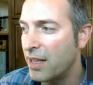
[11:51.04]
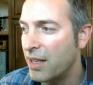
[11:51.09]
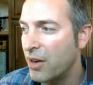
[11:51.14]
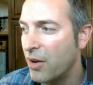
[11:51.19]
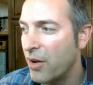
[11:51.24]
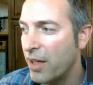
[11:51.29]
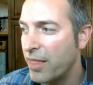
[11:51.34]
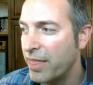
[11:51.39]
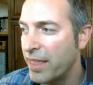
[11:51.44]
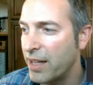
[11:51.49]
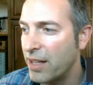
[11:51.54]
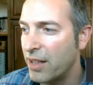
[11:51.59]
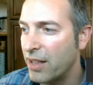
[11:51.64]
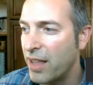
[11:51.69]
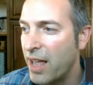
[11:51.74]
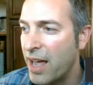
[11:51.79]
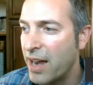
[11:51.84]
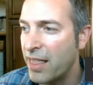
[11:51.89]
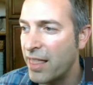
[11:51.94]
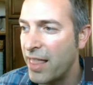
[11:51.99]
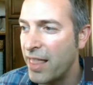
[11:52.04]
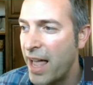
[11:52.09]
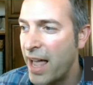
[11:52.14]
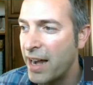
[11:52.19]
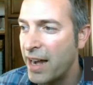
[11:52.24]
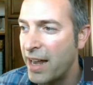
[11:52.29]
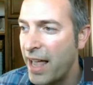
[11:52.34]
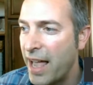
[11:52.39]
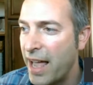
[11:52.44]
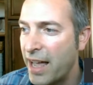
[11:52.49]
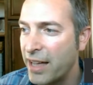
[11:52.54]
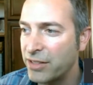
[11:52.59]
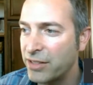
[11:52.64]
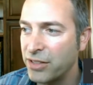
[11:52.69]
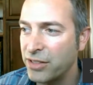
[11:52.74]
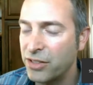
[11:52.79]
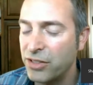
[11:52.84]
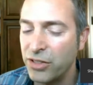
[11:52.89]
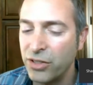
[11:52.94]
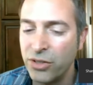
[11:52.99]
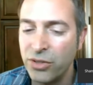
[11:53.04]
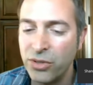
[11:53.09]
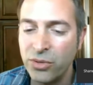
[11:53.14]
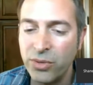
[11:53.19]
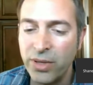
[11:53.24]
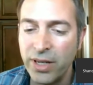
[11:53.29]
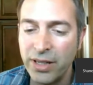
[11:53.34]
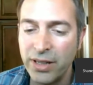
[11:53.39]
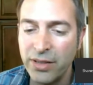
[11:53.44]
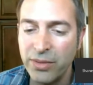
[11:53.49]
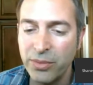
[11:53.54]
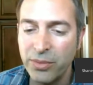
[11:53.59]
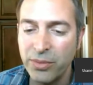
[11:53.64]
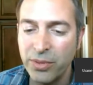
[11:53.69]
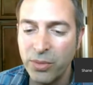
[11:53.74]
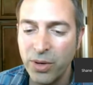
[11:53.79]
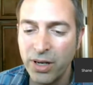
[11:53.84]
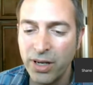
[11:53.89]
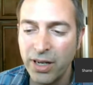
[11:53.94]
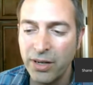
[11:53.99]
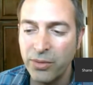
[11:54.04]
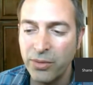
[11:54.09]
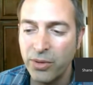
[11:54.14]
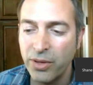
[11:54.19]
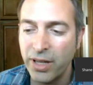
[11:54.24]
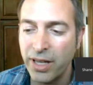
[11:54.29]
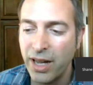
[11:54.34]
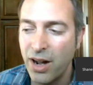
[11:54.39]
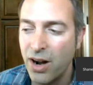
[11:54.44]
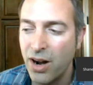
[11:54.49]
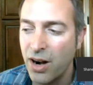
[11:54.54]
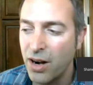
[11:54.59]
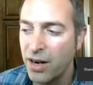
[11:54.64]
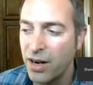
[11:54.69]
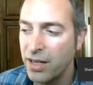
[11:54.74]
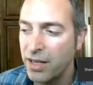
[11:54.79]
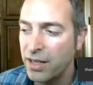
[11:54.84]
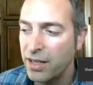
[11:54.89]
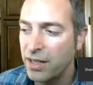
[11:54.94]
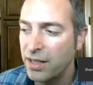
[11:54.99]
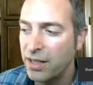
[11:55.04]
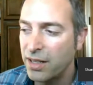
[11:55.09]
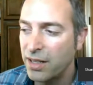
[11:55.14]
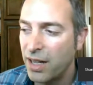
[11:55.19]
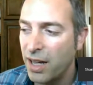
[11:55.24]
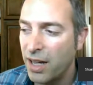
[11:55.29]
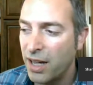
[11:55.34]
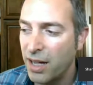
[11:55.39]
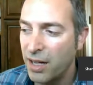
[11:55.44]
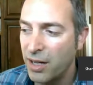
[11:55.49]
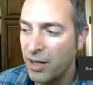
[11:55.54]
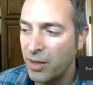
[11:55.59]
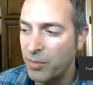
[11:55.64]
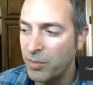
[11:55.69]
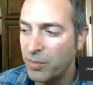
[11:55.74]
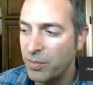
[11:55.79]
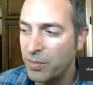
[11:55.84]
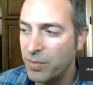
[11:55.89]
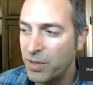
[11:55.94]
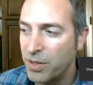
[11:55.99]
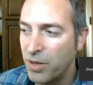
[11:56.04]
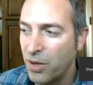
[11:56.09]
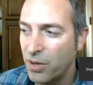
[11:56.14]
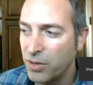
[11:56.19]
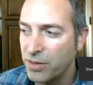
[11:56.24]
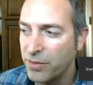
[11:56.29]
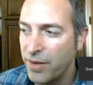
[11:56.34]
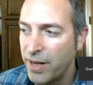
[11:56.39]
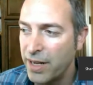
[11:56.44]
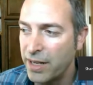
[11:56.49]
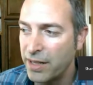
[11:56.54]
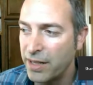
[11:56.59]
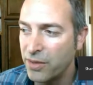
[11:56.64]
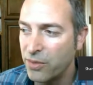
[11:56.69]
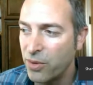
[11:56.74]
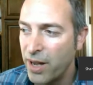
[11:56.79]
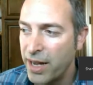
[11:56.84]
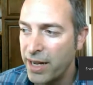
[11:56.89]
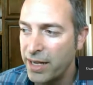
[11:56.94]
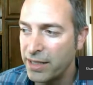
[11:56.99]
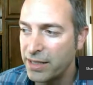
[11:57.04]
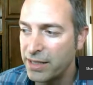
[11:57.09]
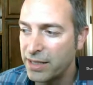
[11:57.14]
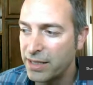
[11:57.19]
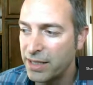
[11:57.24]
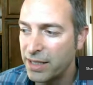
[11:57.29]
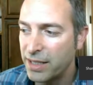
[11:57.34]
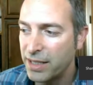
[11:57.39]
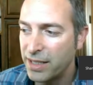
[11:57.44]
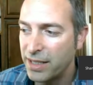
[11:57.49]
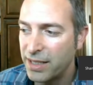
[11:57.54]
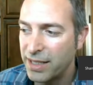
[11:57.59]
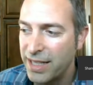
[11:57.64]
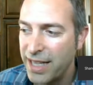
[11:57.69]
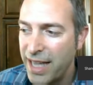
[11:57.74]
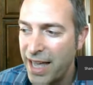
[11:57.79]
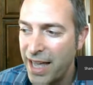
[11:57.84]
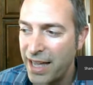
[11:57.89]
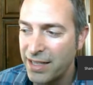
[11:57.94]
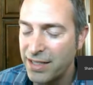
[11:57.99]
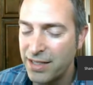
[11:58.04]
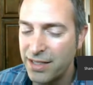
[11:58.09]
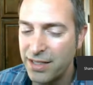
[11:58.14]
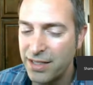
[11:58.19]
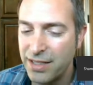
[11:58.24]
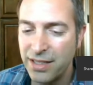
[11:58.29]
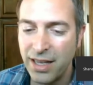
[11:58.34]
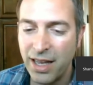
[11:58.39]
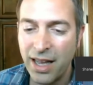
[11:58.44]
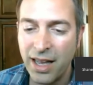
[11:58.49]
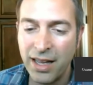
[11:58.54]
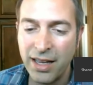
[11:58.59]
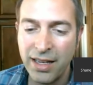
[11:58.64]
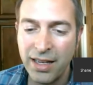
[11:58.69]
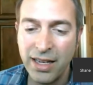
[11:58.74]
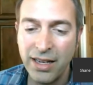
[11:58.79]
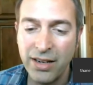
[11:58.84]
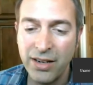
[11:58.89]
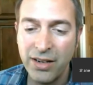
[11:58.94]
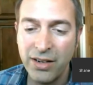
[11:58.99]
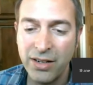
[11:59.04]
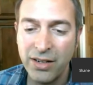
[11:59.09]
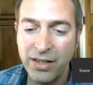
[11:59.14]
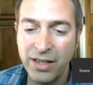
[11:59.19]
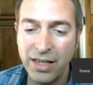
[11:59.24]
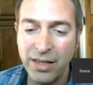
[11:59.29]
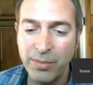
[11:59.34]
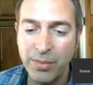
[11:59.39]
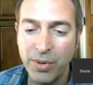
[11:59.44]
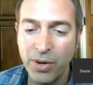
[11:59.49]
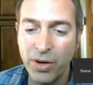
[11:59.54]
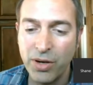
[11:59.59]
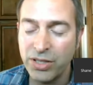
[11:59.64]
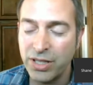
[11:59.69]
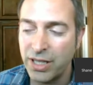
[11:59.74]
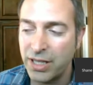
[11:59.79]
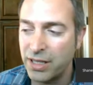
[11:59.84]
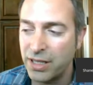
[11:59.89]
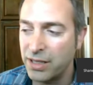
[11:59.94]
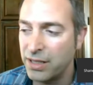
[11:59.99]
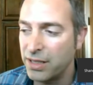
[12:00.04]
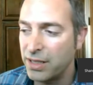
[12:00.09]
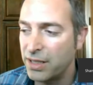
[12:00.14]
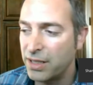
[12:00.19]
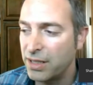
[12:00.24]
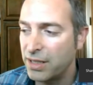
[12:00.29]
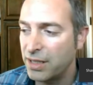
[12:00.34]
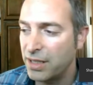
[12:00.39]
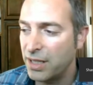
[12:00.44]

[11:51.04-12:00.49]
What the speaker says: you know, I think a lot of that has to do with we're working really hard cultivating the right guests here in person,